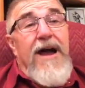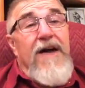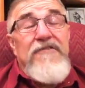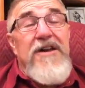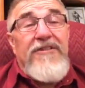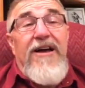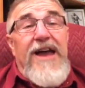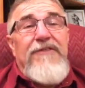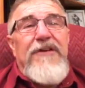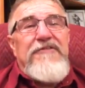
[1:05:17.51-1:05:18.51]
I found
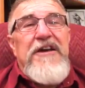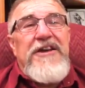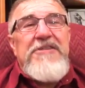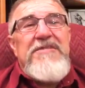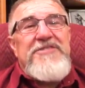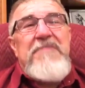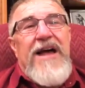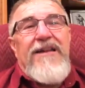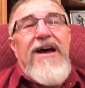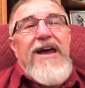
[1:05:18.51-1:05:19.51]
life. I found him as
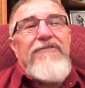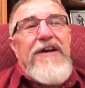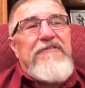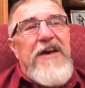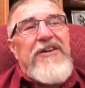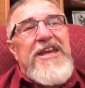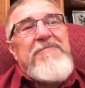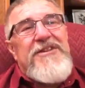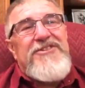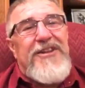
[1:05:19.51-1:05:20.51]
my life. I found
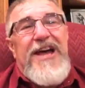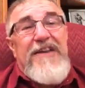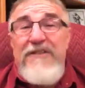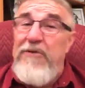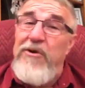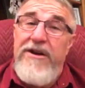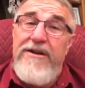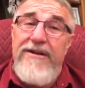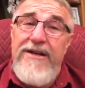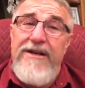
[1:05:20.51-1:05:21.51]
him as the life I wanted
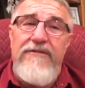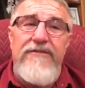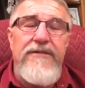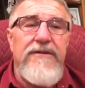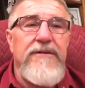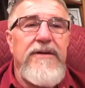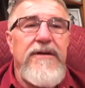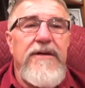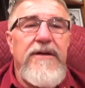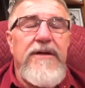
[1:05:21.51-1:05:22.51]
to live.
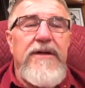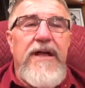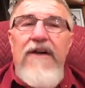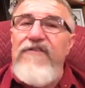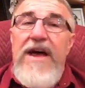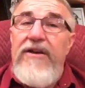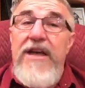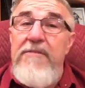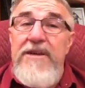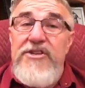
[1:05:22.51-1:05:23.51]
I found
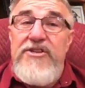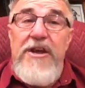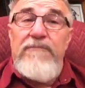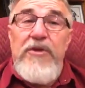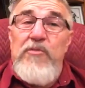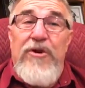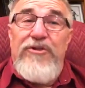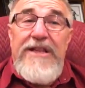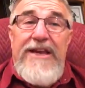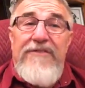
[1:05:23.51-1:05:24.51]
him as something
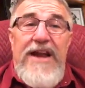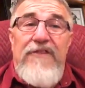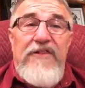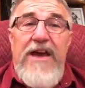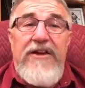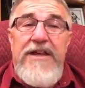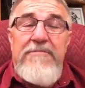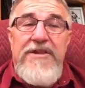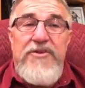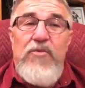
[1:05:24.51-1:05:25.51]
worth living. I found
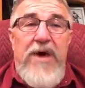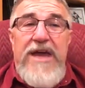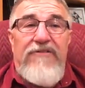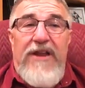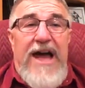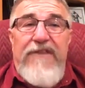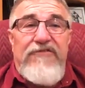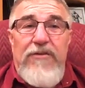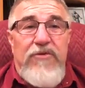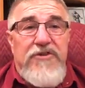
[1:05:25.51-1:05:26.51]
him as a way of
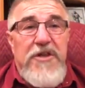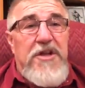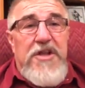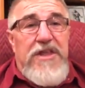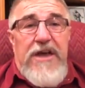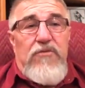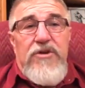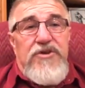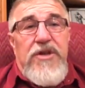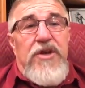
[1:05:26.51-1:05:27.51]
life that was that
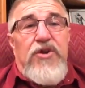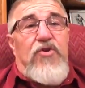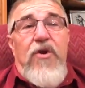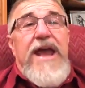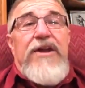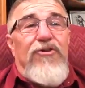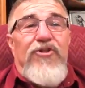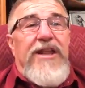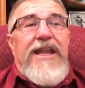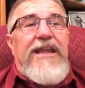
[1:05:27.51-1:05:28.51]
was greater
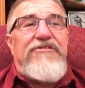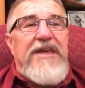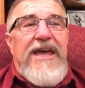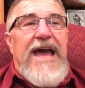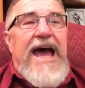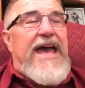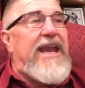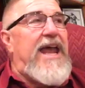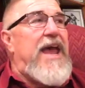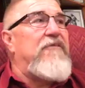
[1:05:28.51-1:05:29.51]
than anything I
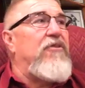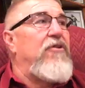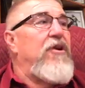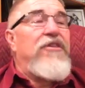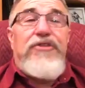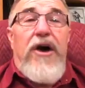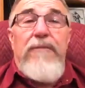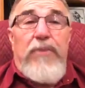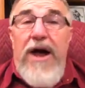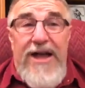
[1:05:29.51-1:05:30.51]
had ever
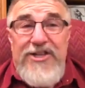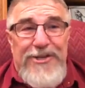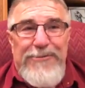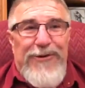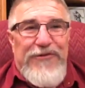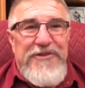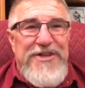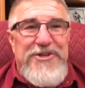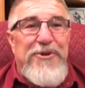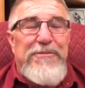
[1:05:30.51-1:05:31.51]
thought possible for
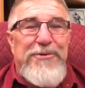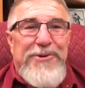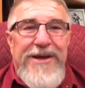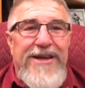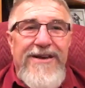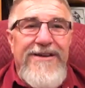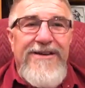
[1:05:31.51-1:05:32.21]
this old boy.